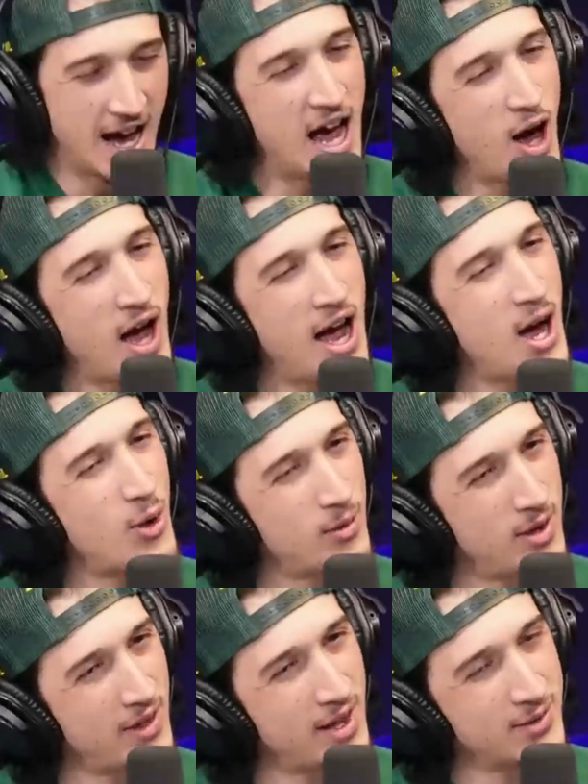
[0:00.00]
yeah. How,
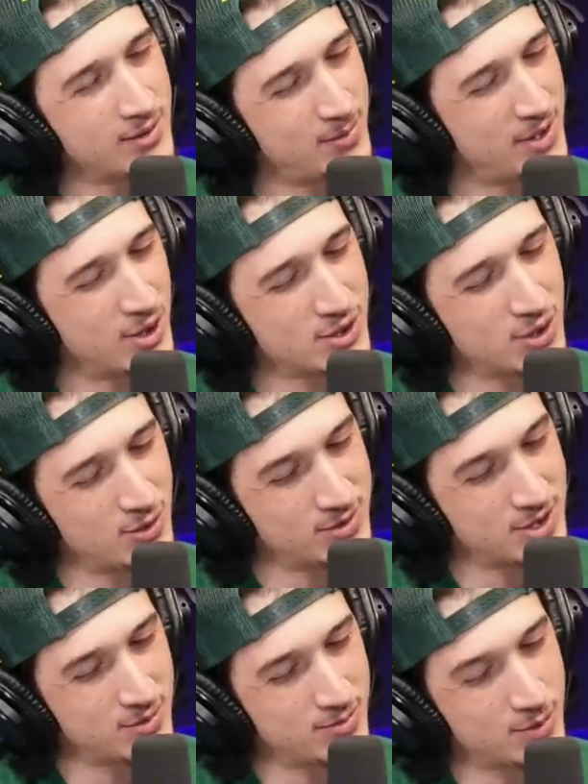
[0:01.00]
how uh, like, but also
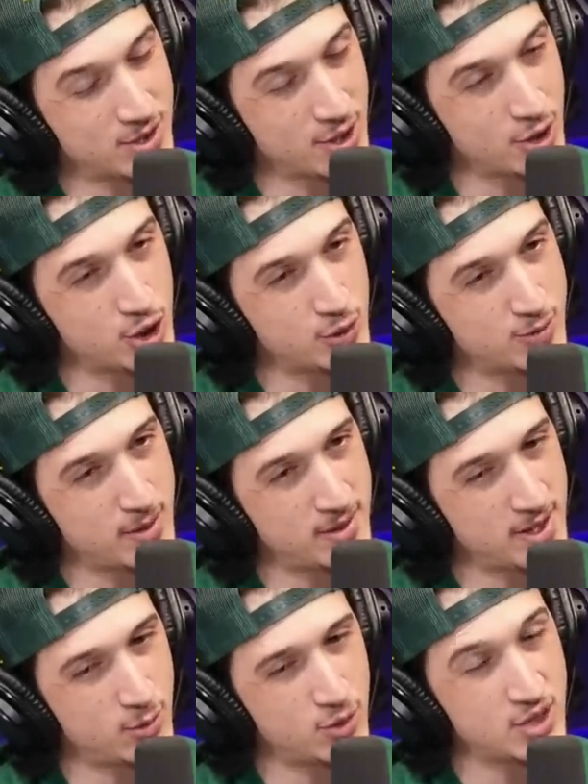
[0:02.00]
to to her, she was probably
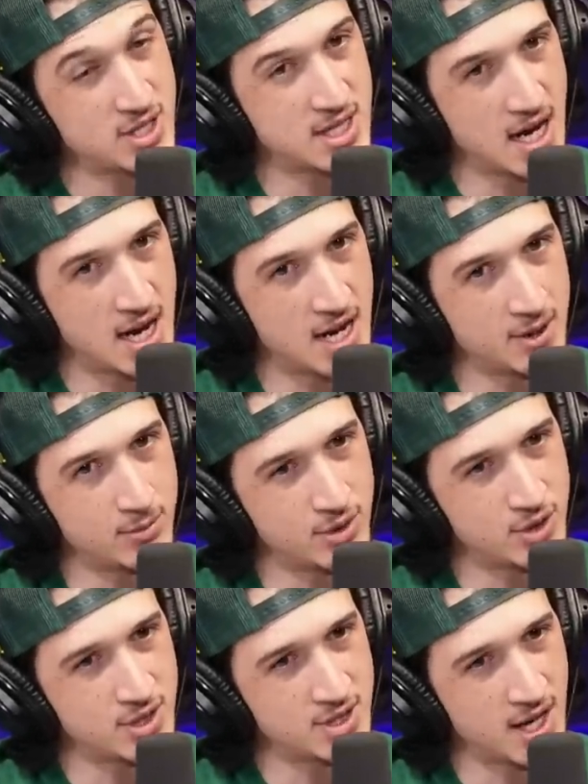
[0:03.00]
like, well, she's dying, but
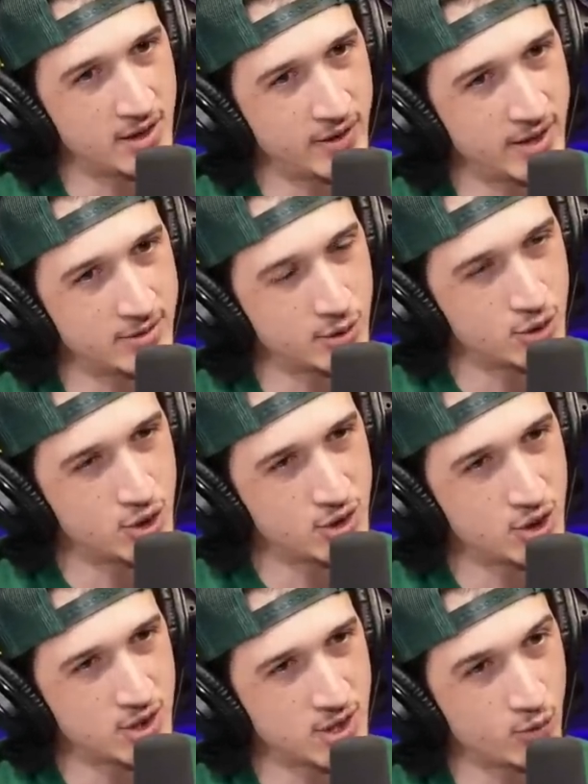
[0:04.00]
she's not like, or she
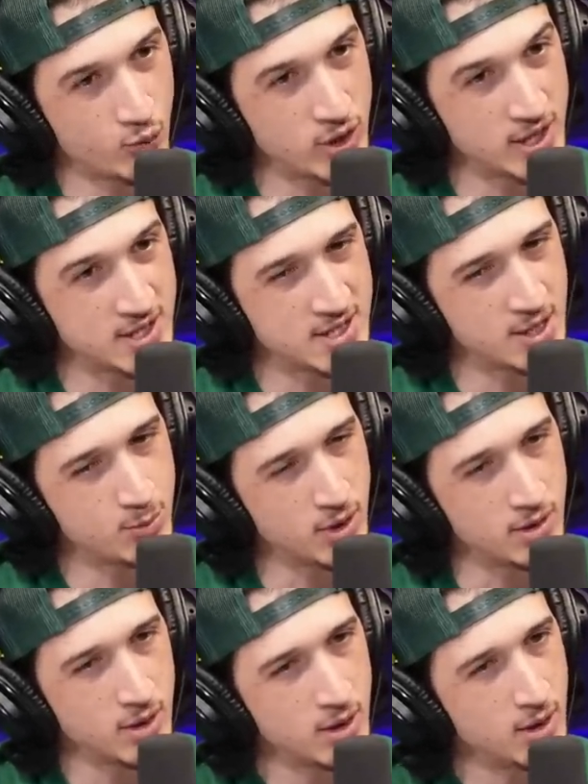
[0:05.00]
she's like really sick,
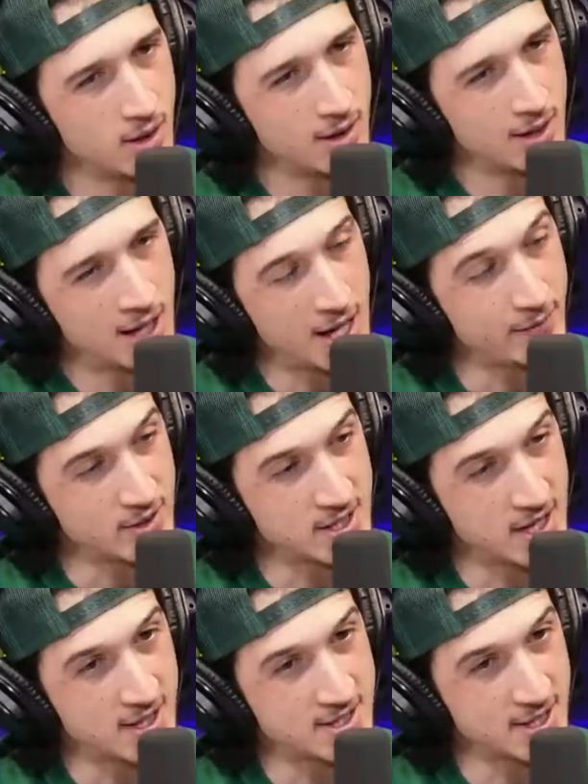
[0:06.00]
but obviously
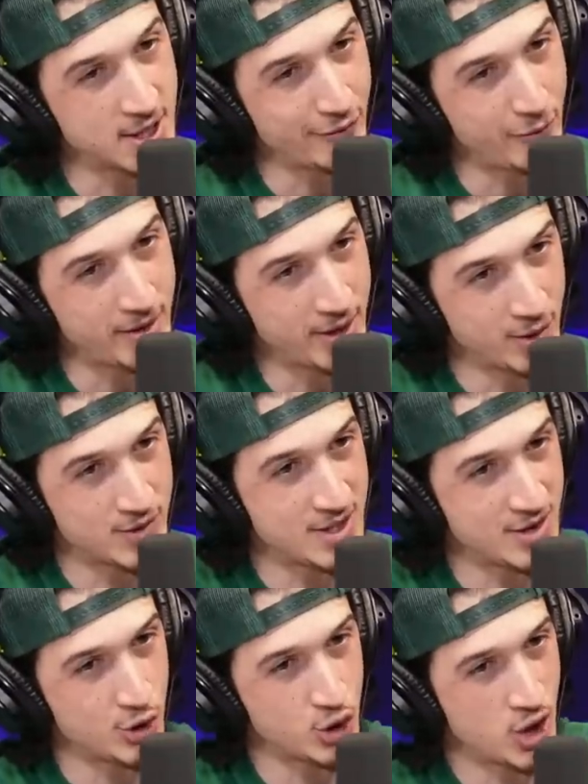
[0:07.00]
not sick enough for me to go see
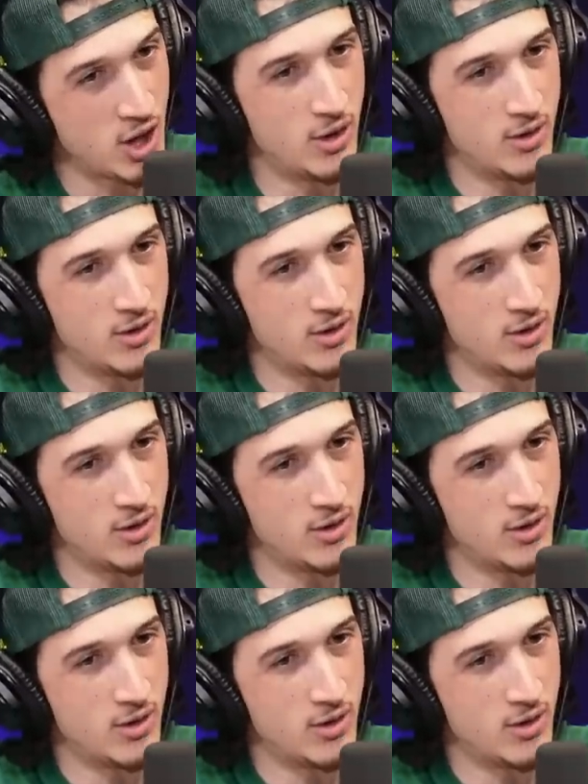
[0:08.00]
this show.